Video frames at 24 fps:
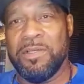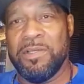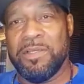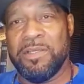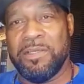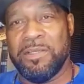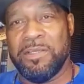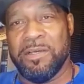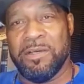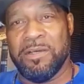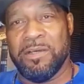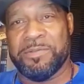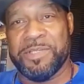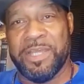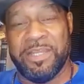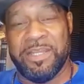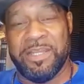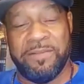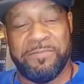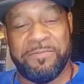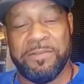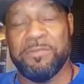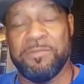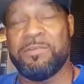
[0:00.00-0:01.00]
You know what I'm saying?
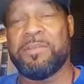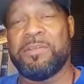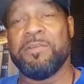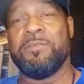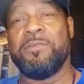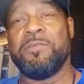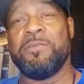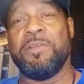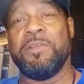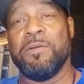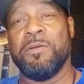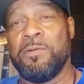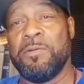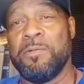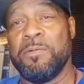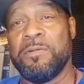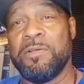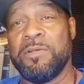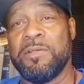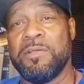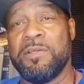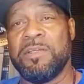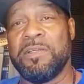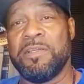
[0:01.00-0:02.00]
If you do you,
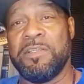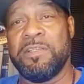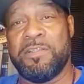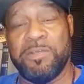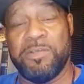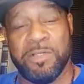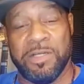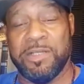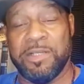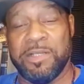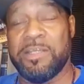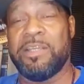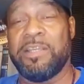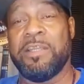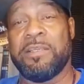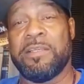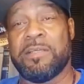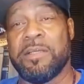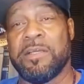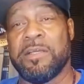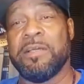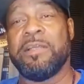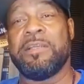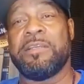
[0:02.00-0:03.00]
you're gonna get
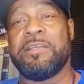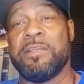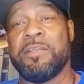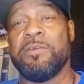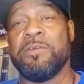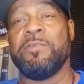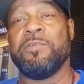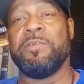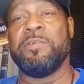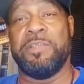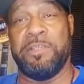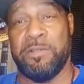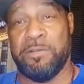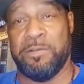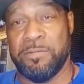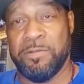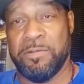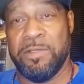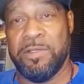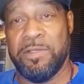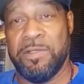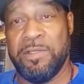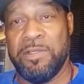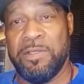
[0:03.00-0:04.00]
good at doing you.
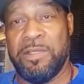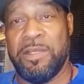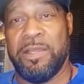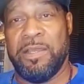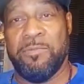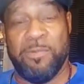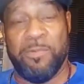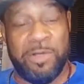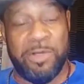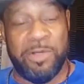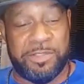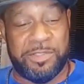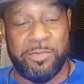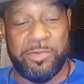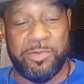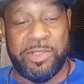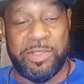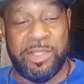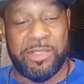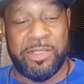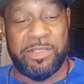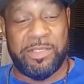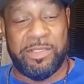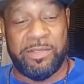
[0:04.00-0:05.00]
And once you
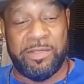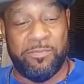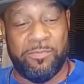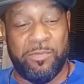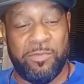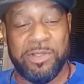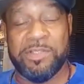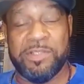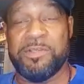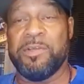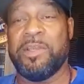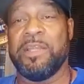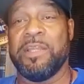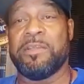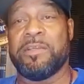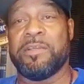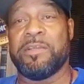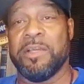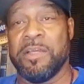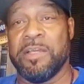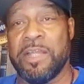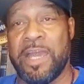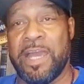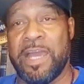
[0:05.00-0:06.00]
get
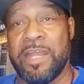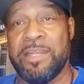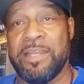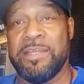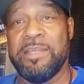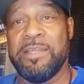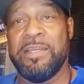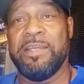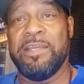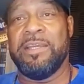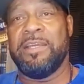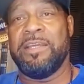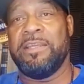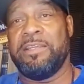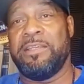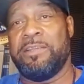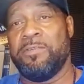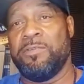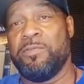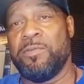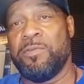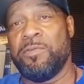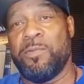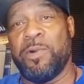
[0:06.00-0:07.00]
good at it,
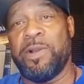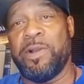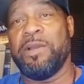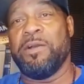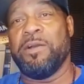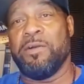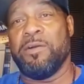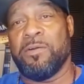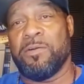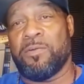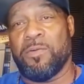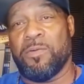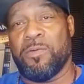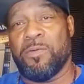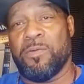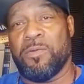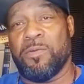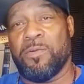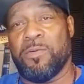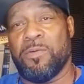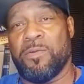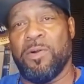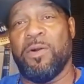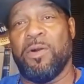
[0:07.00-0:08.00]
you will
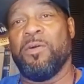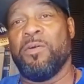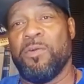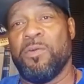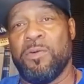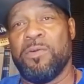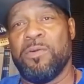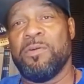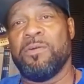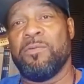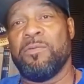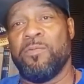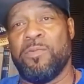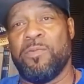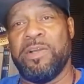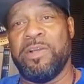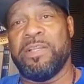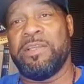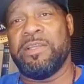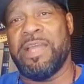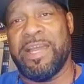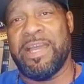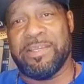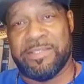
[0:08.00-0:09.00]
grow with
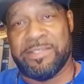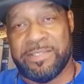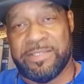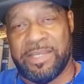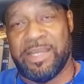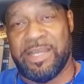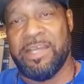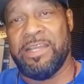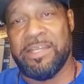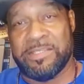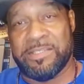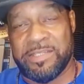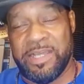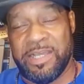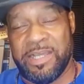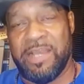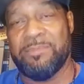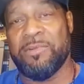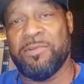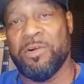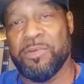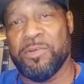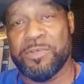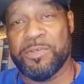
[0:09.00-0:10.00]
as time
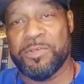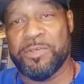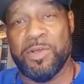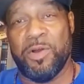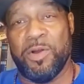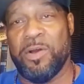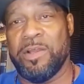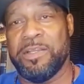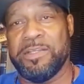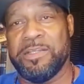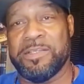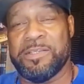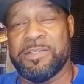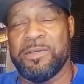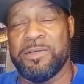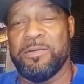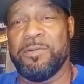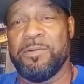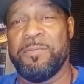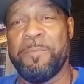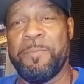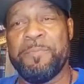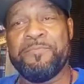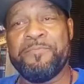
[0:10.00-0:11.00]
goes on. And
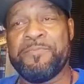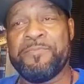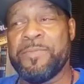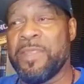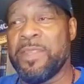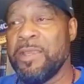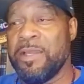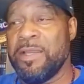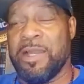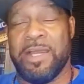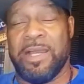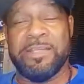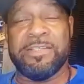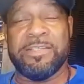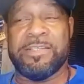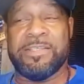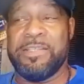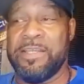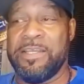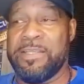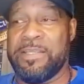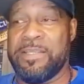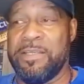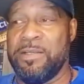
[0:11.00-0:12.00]
so I just
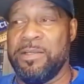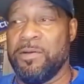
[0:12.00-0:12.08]
think,